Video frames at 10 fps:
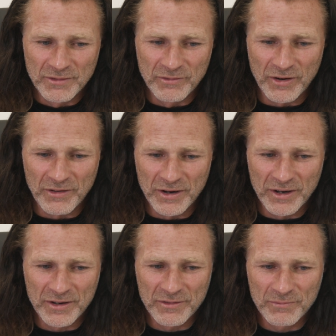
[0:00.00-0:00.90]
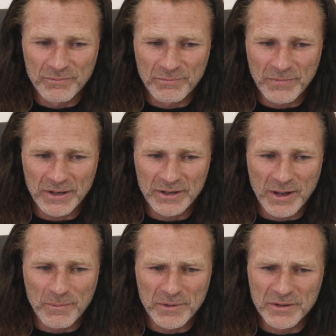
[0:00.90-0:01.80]
very
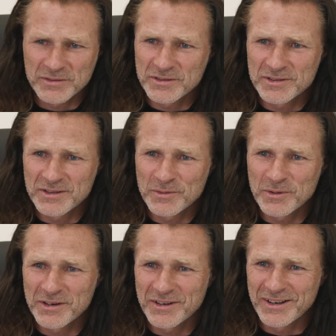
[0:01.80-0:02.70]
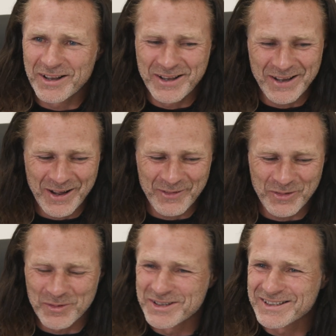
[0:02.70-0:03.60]
magnanimous, is it the word,
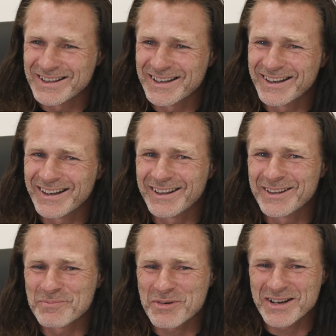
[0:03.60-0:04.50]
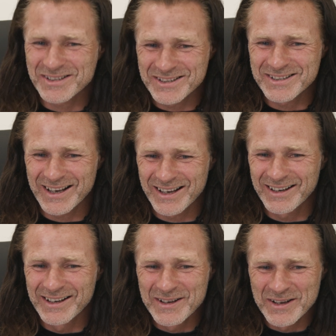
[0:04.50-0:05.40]
afterwards in the press and
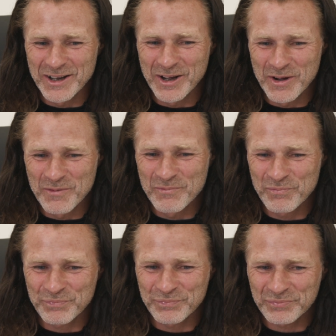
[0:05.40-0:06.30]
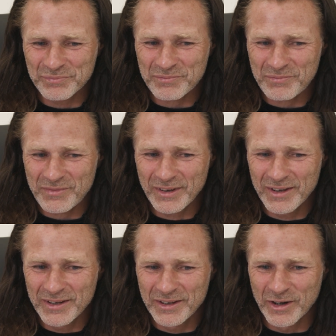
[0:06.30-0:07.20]
saying,
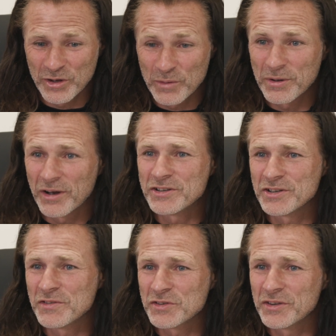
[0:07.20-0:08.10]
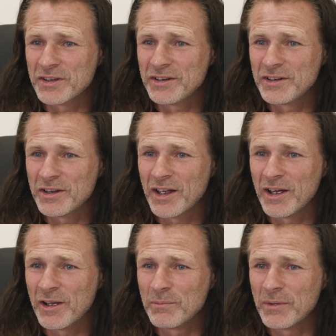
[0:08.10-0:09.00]
you know, QPR deserves something.
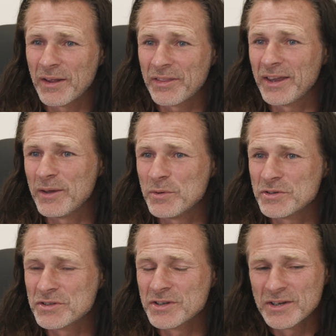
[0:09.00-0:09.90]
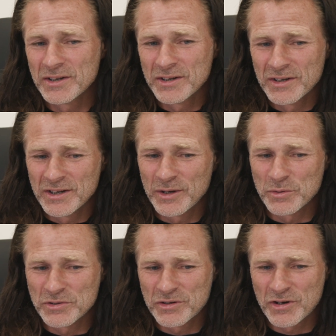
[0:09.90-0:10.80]
I think he was
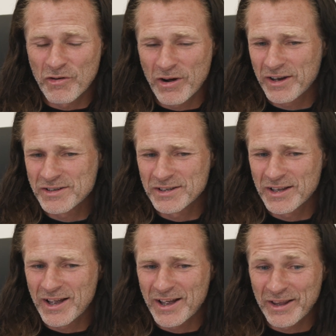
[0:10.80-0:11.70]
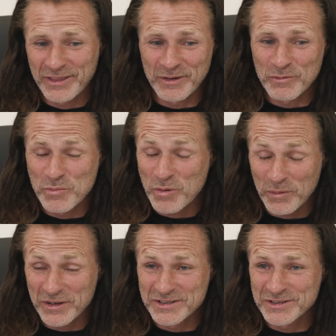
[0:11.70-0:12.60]
correct in that. I think we
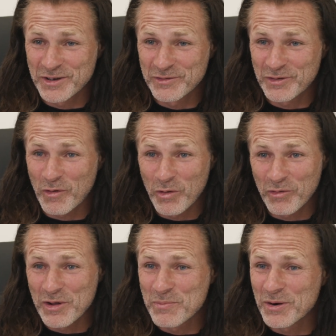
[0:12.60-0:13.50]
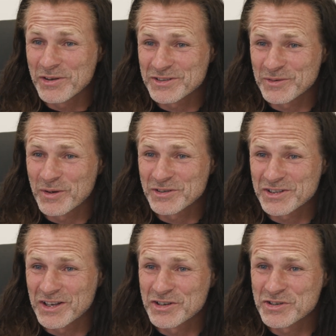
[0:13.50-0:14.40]
probably deserved all 3 points at one
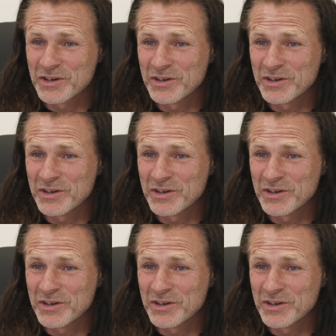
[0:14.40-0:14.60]
stage. You